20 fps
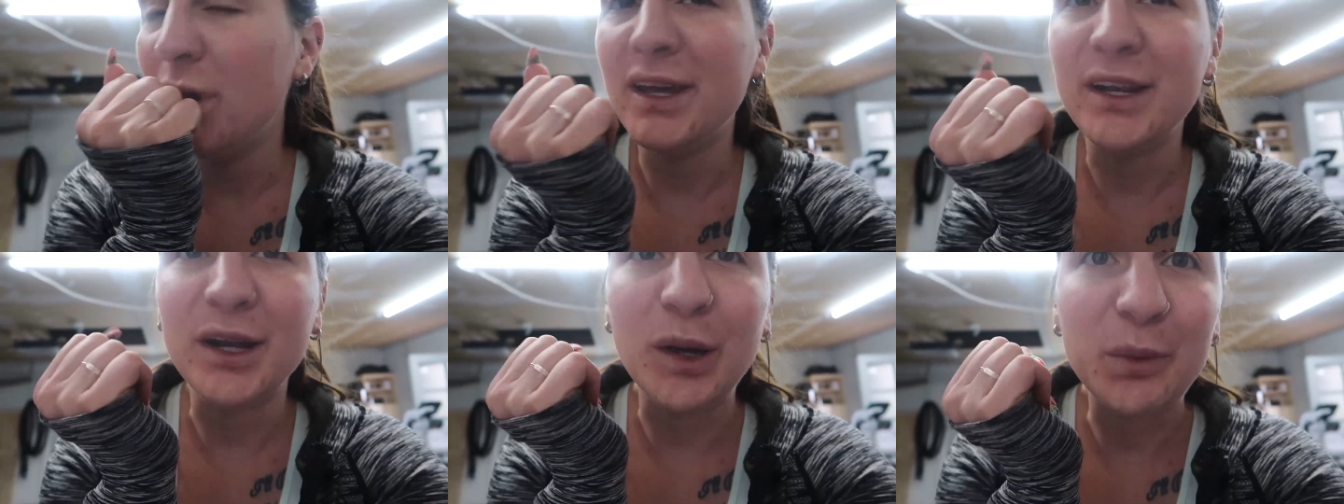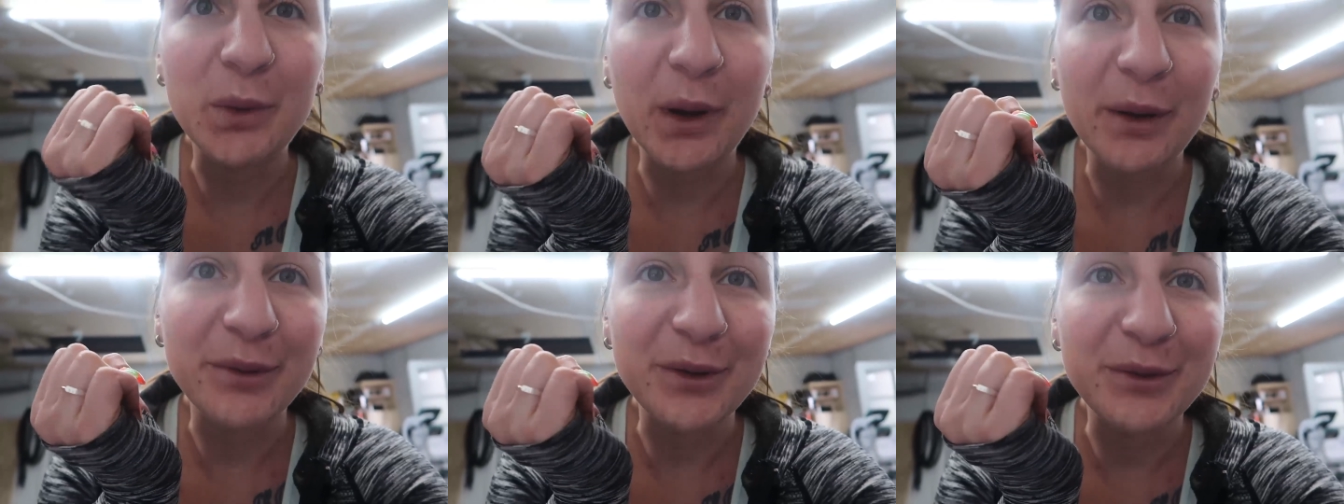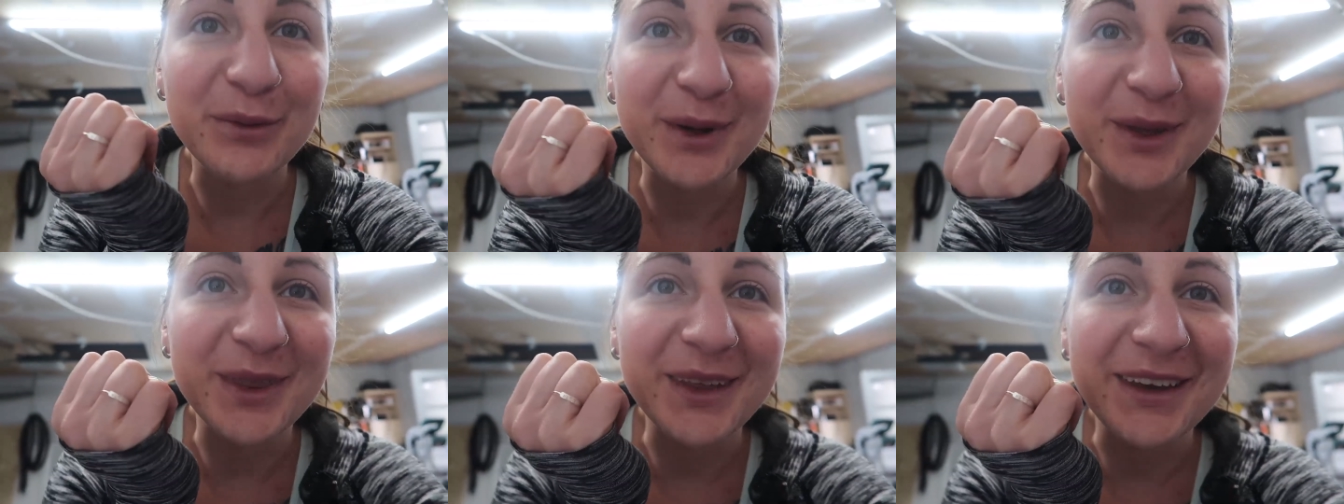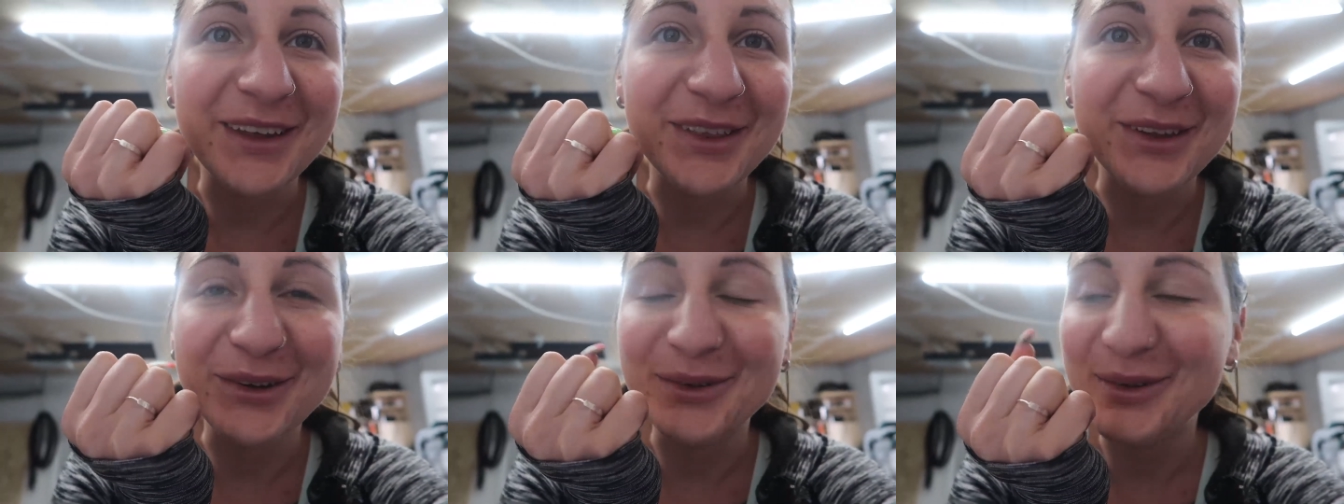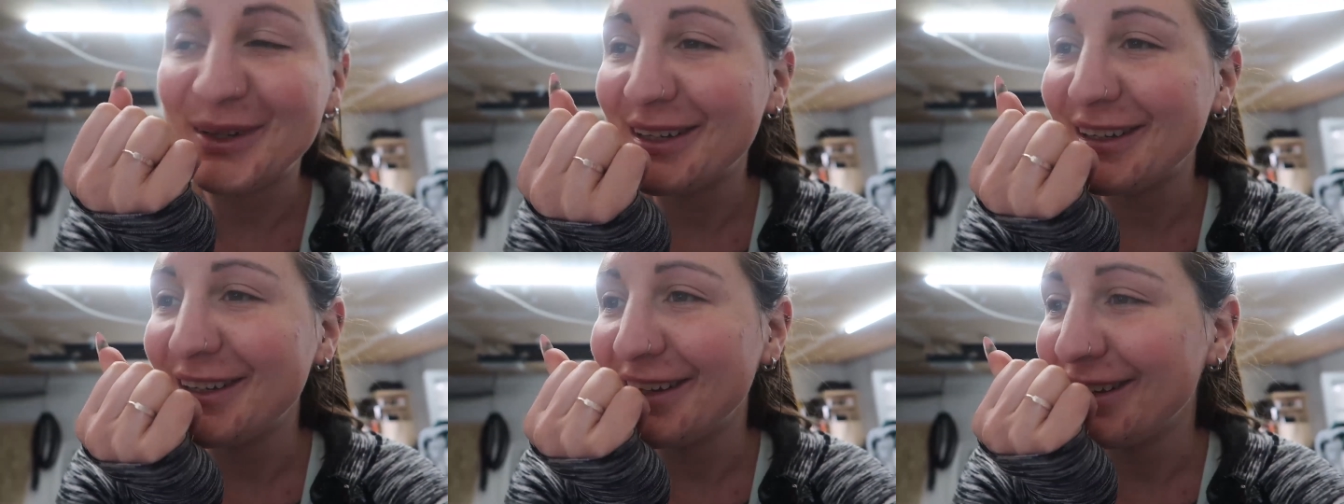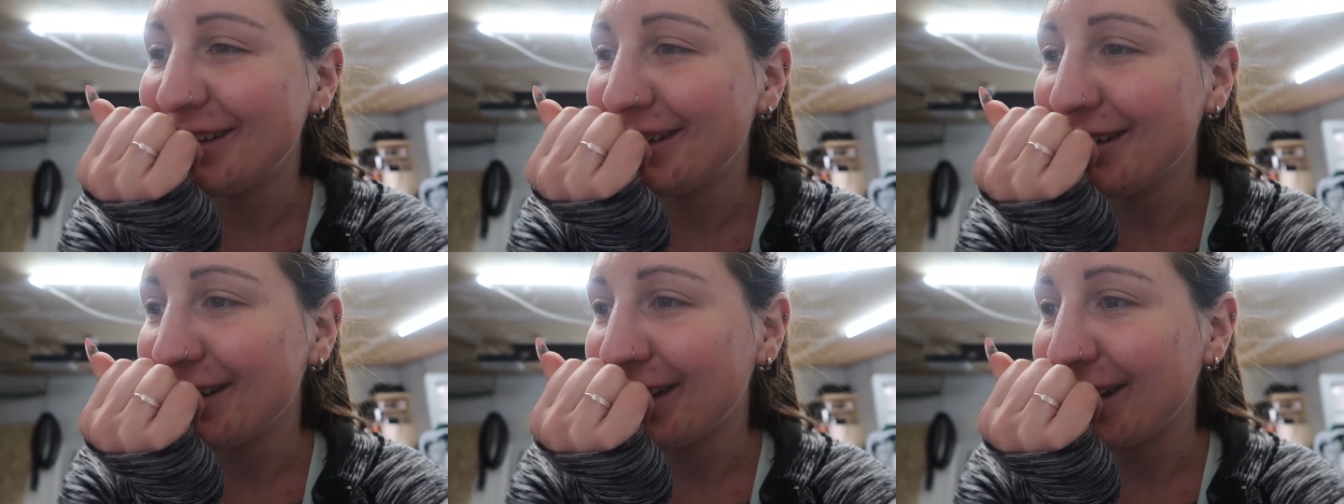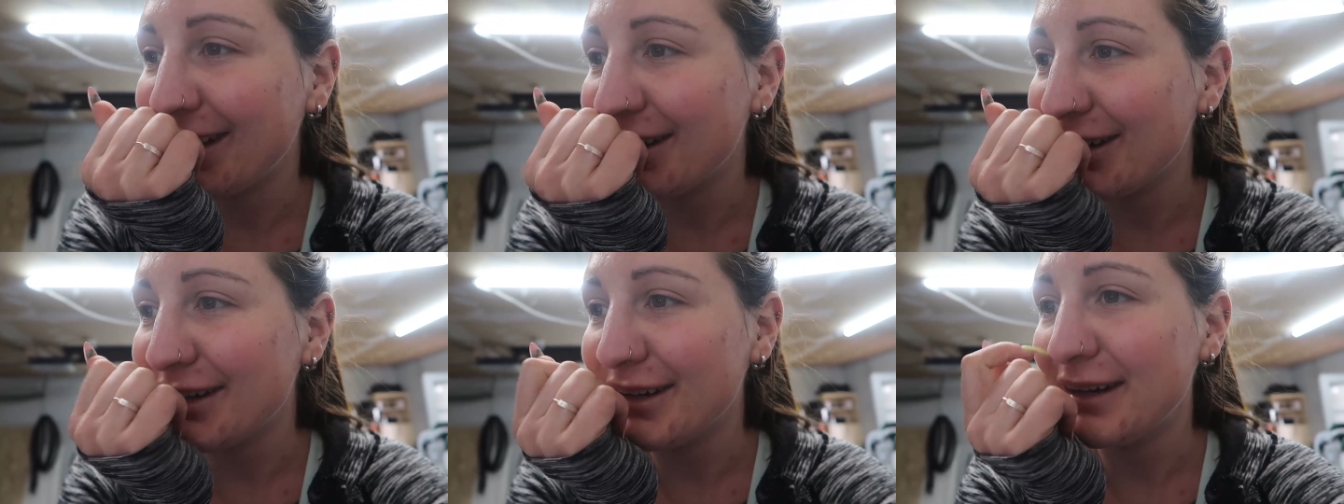and I'll probably wear the other one
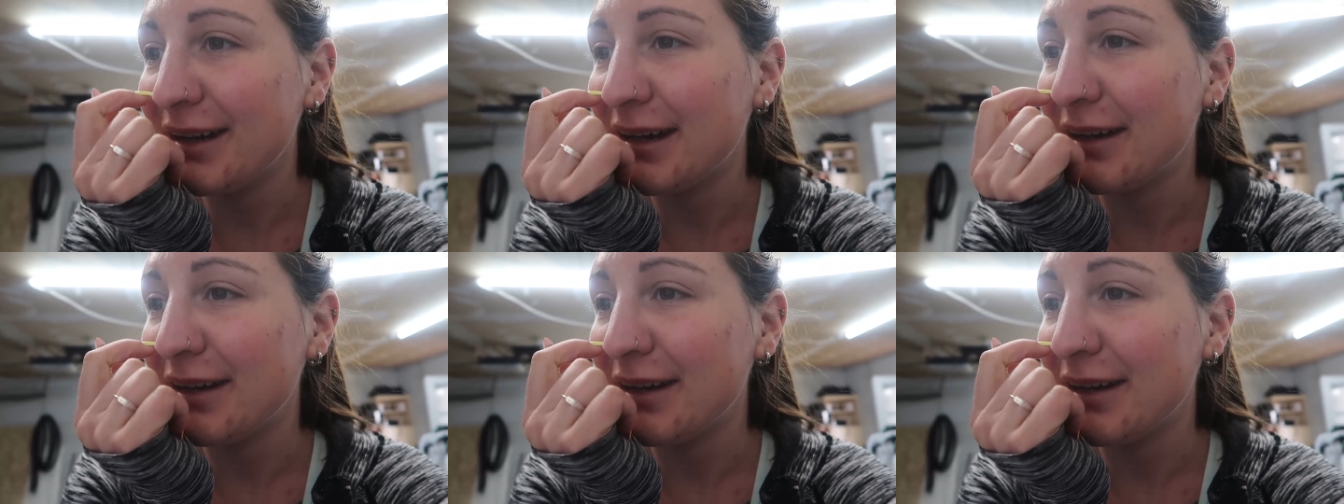later